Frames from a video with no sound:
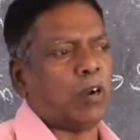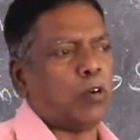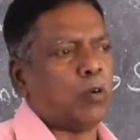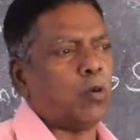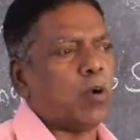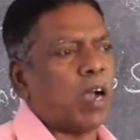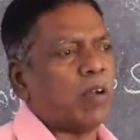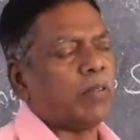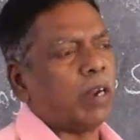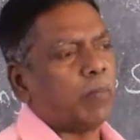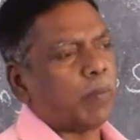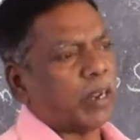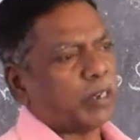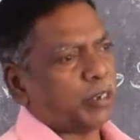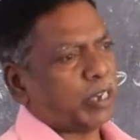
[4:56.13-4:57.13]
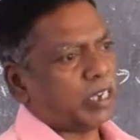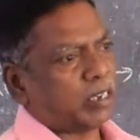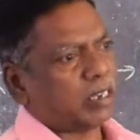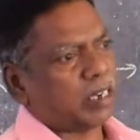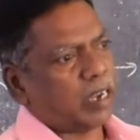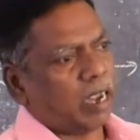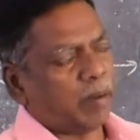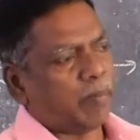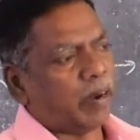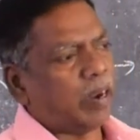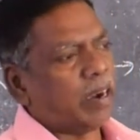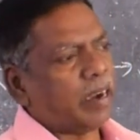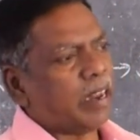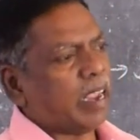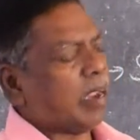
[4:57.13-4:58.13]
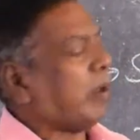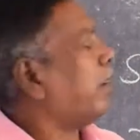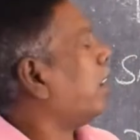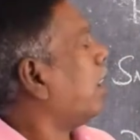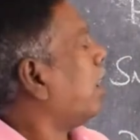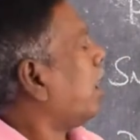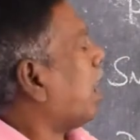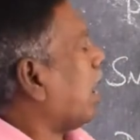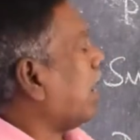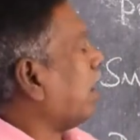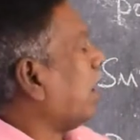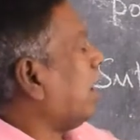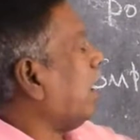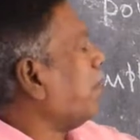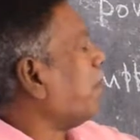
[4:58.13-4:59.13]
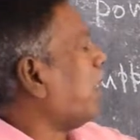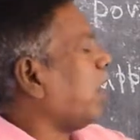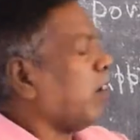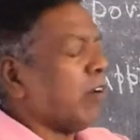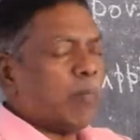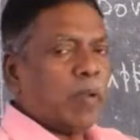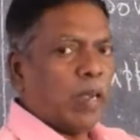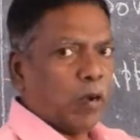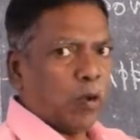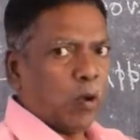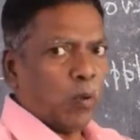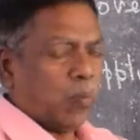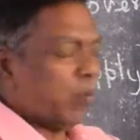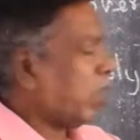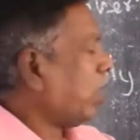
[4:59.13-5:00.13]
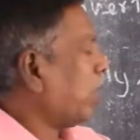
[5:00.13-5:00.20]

to have that purchasing ability, and the demand will be low.